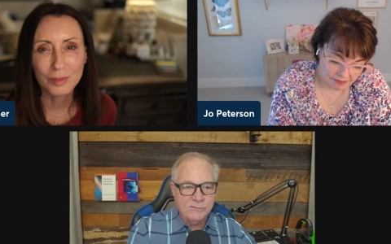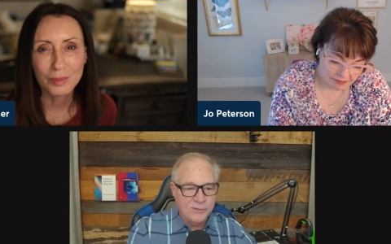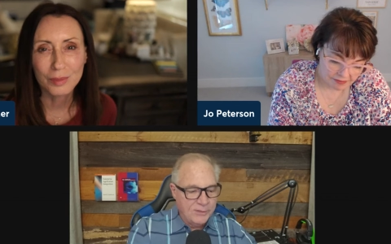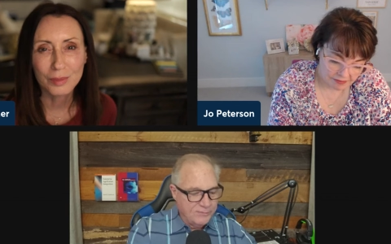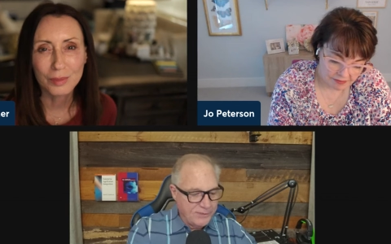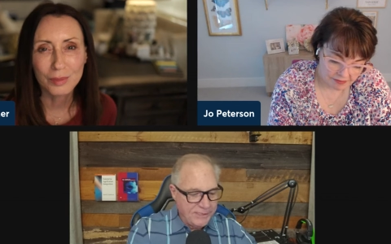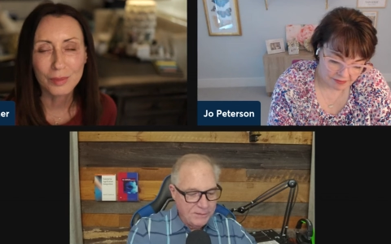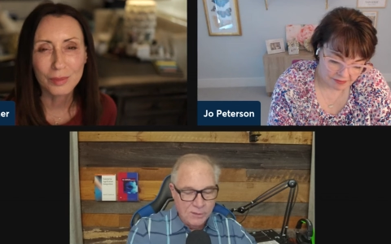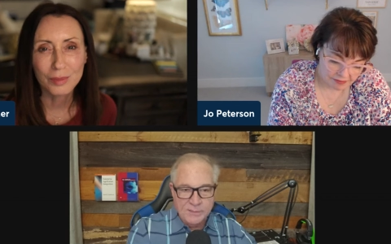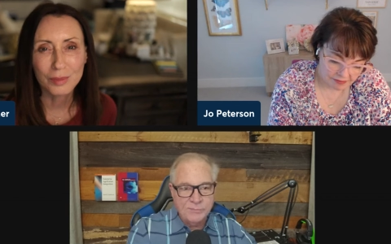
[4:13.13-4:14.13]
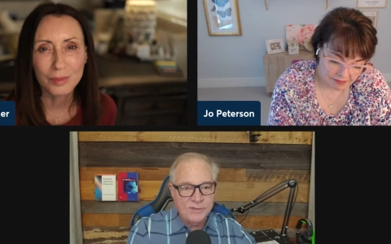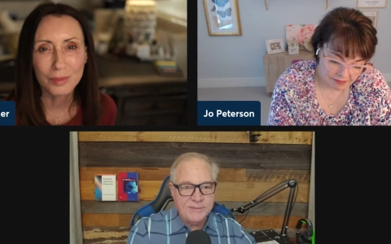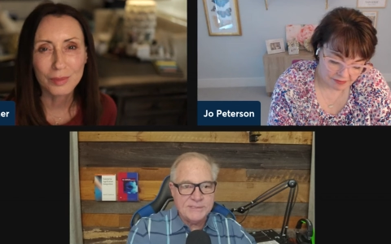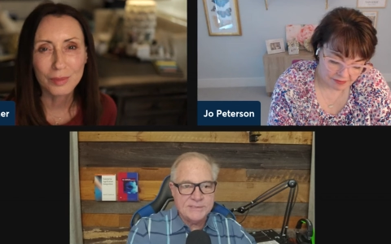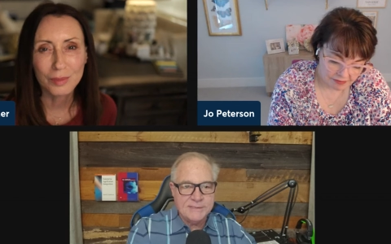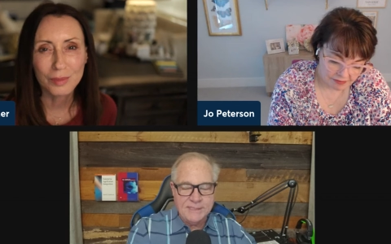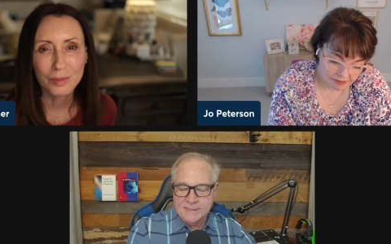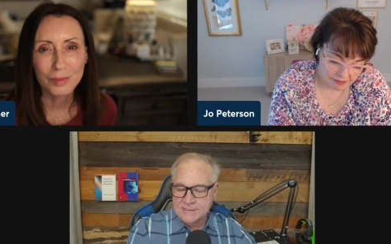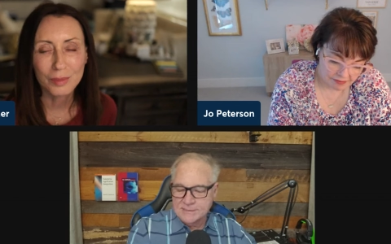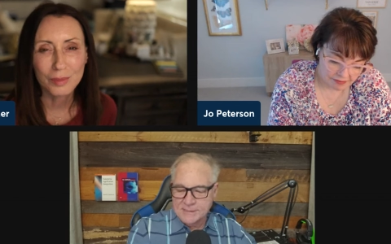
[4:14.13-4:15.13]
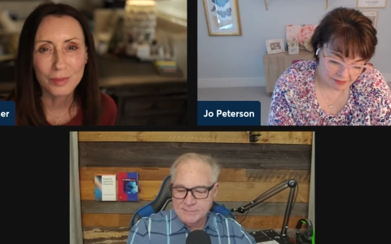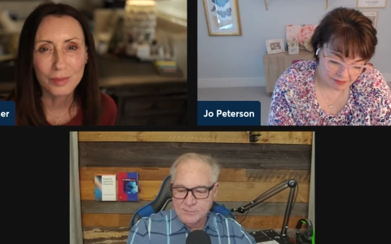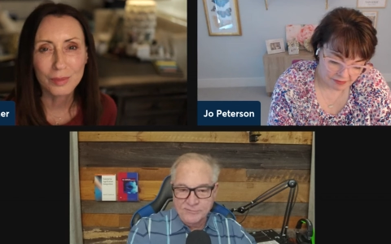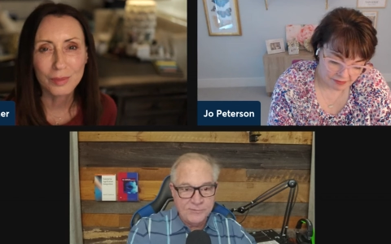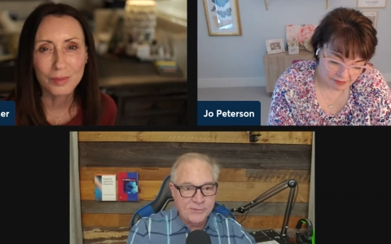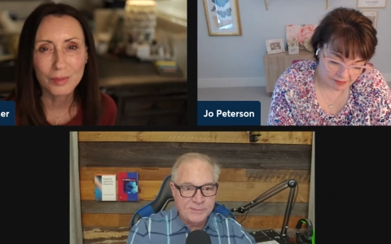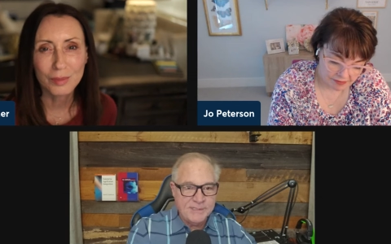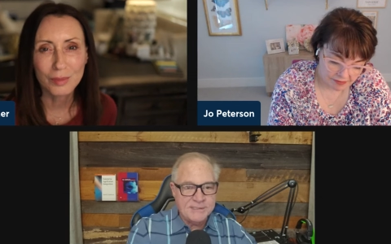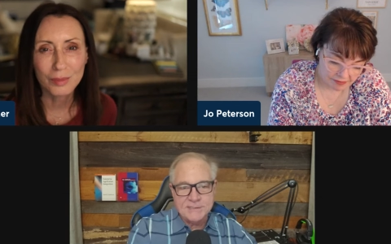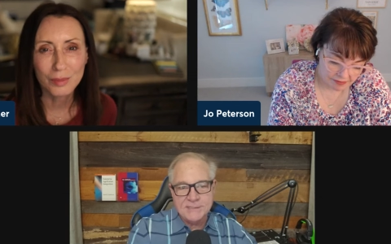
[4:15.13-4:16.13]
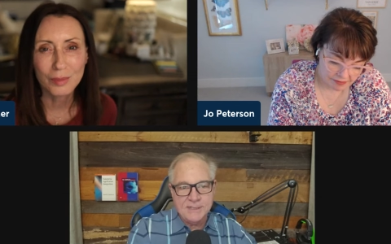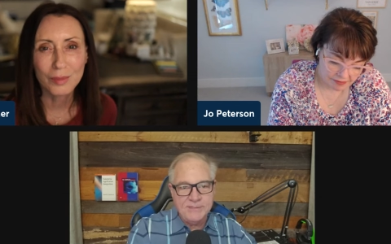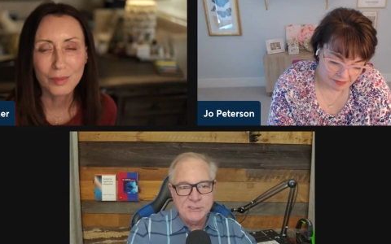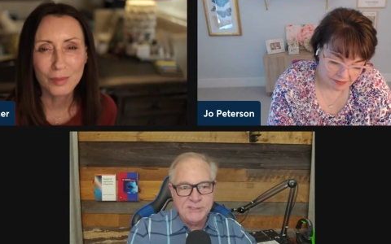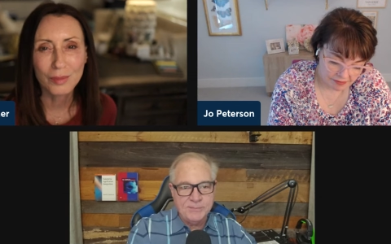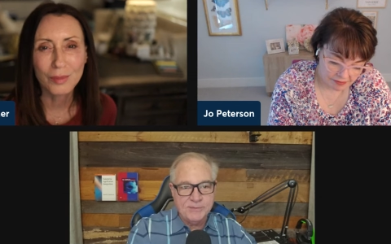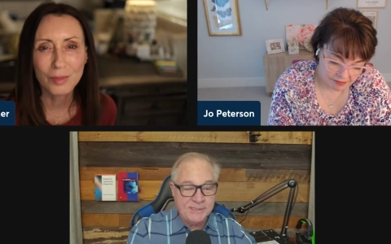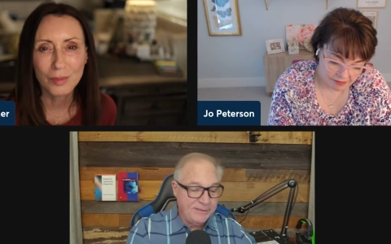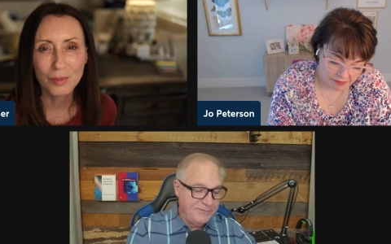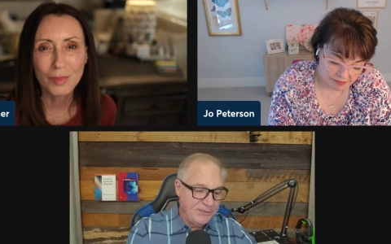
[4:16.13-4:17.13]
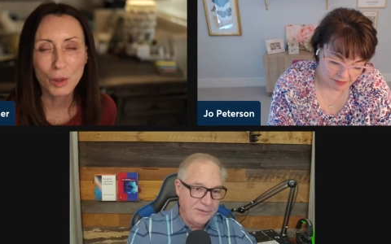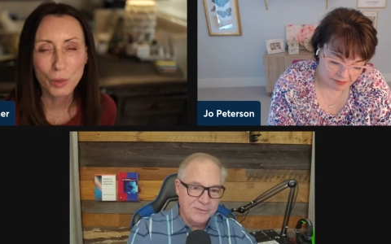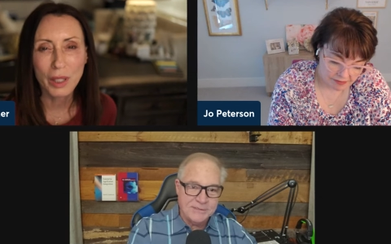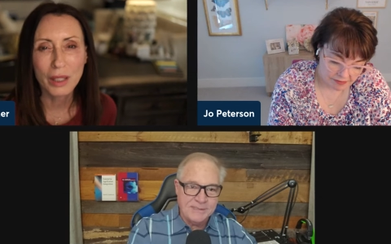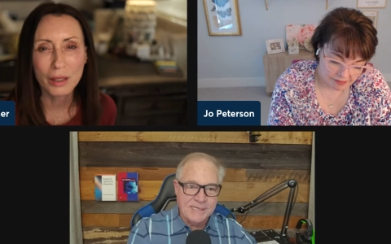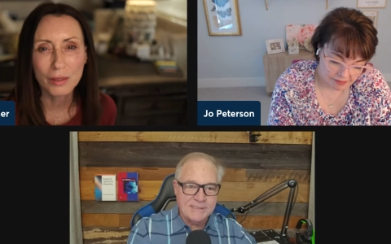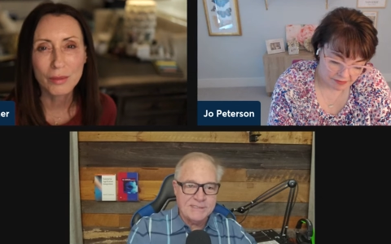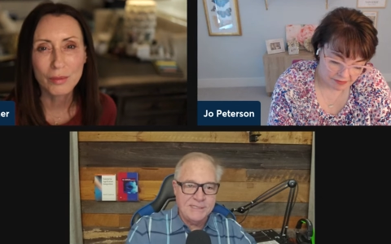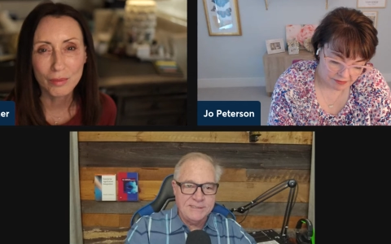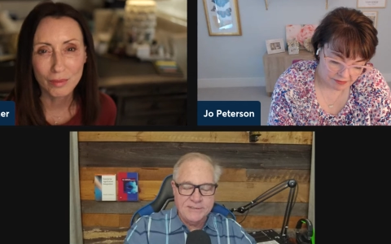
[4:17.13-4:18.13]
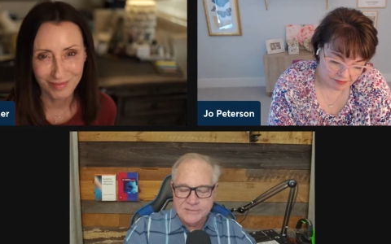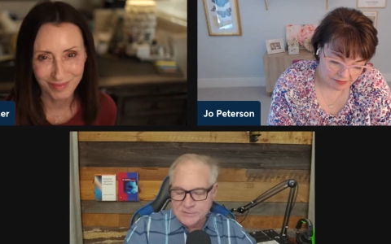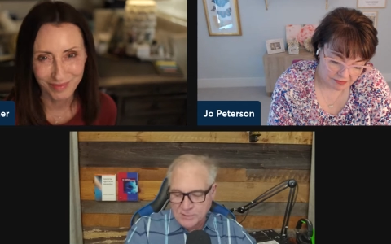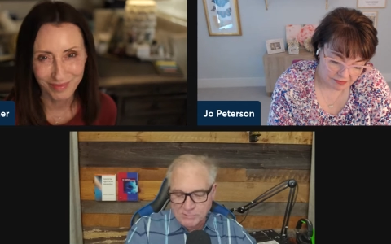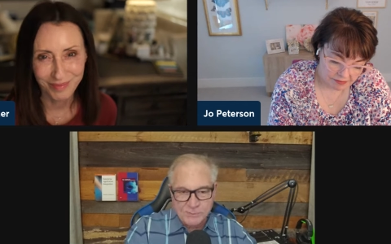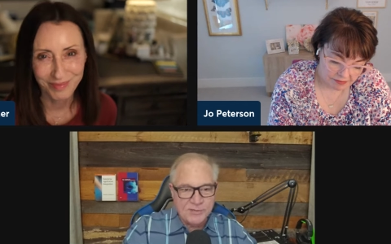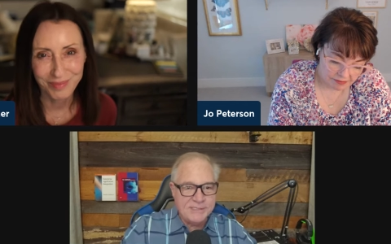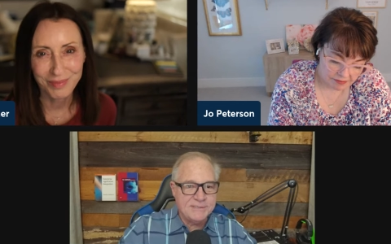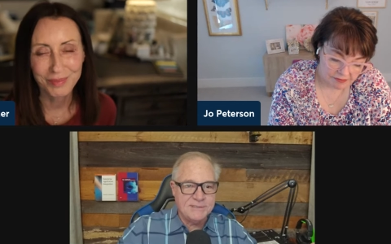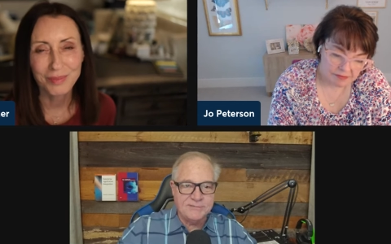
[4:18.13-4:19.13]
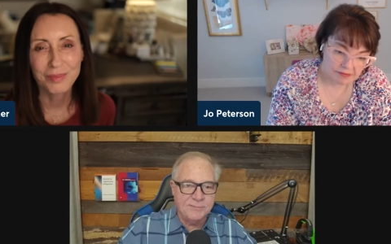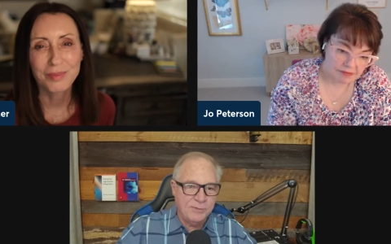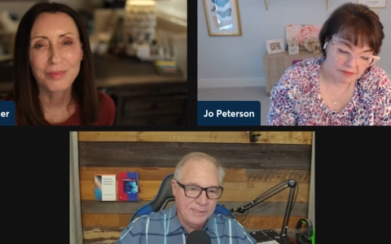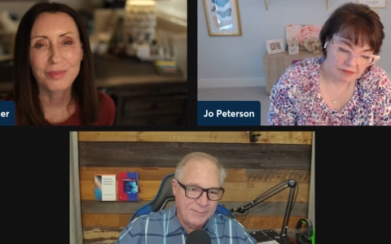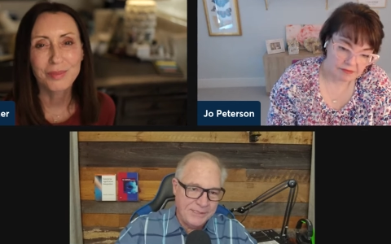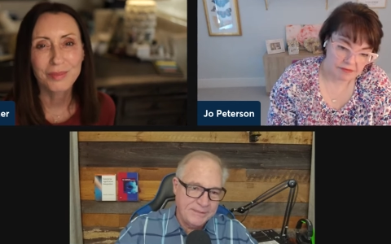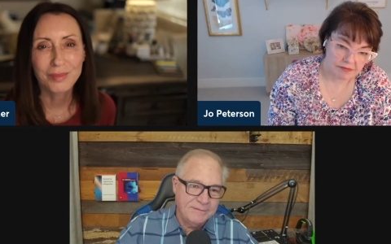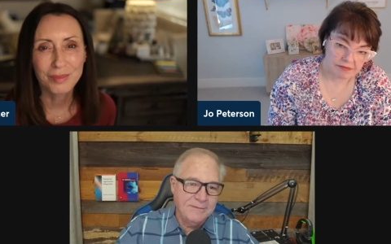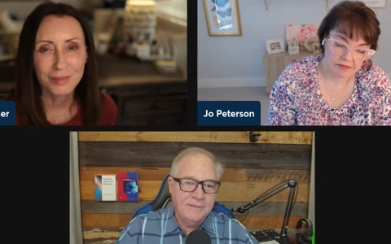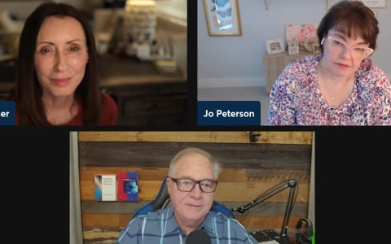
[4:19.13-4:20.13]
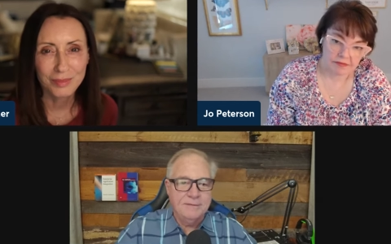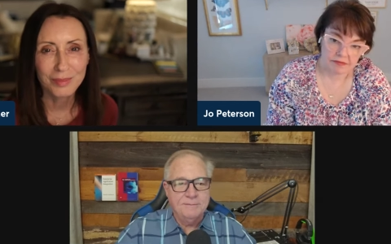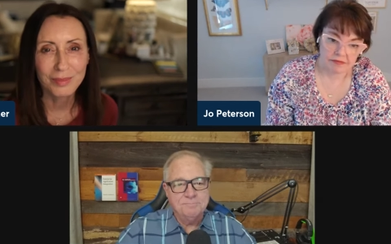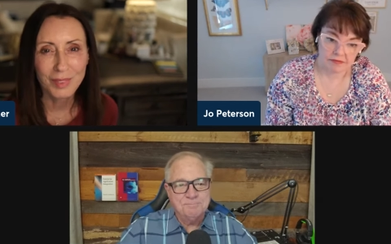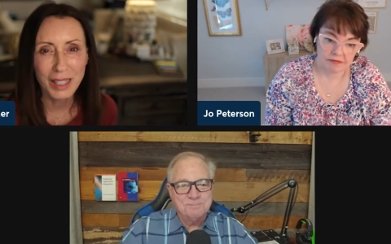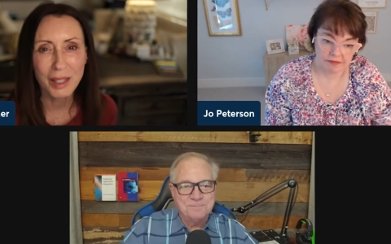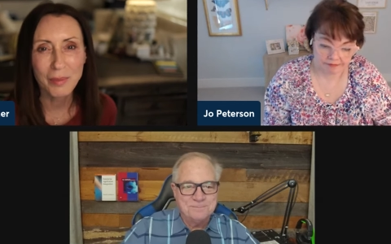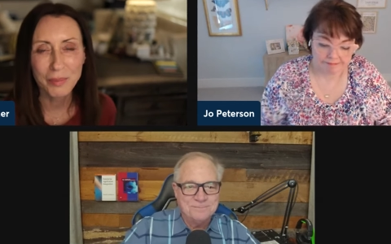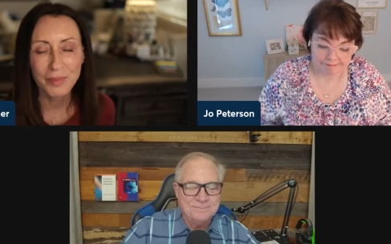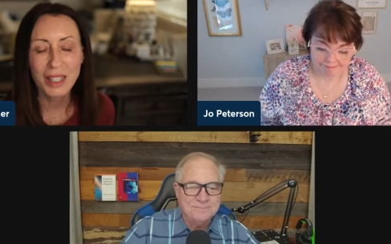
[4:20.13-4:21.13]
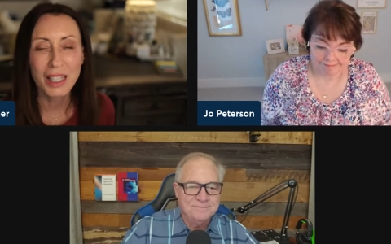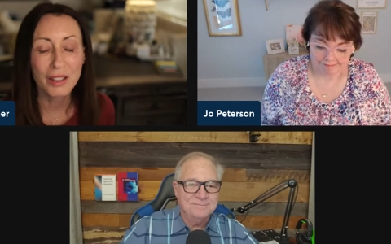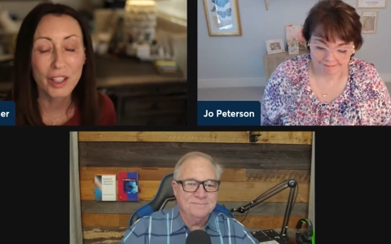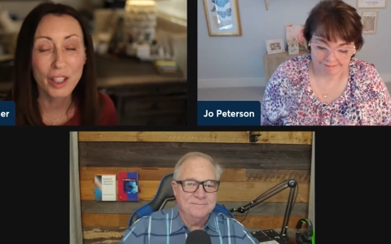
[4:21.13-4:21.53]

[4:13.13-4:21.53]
Speaker 1: over and over again. On premise is uh, preferred because it's going to be cheaper. I don't know if you noticed, right. last 10 years, hardware prices are plummeted.
Speaker 2: Yeah, yeah,